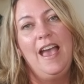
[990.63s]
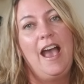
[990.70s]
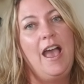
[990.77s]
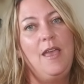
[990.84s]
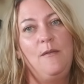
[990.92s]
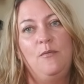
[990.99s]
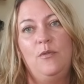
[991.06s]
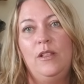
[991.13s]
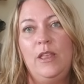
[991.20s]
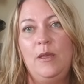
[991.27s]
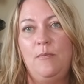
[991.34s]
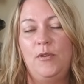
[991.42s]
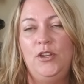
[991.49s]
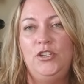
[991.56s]
I really
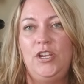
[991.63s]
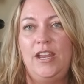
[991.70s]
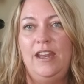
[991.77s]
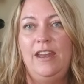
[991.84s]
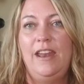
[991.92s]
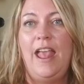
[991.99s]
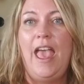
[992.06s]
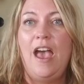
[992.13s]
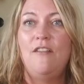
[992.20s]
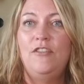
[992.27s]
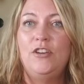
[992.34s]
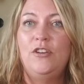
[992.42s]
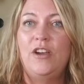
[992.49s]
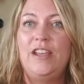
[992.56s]
appreciate it. Have
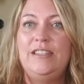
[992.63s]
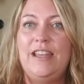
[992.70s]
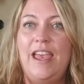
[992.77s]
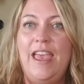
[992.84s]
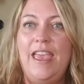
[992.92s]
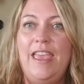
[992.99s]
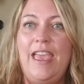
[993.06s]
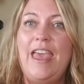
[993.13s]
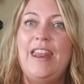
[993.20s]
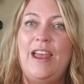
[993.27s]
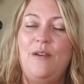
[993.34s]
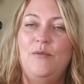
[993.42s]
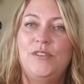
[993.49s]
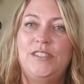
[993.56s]
a great day, and
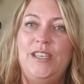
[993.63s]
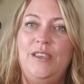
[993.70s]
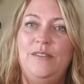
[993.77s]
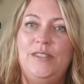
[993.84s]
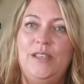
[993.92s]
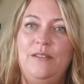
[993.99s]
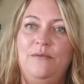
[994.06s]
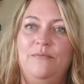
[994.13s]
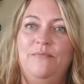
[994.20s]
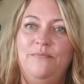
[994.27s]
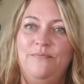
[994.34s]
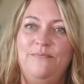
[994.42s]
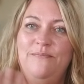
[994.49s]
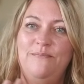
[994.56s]
I will see you soon.
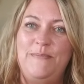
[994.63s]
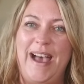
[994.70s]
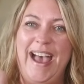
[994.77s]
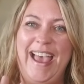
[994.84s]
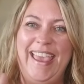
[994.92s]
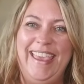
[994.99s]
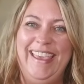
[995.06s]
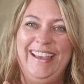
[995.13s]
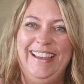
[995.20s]
Bye.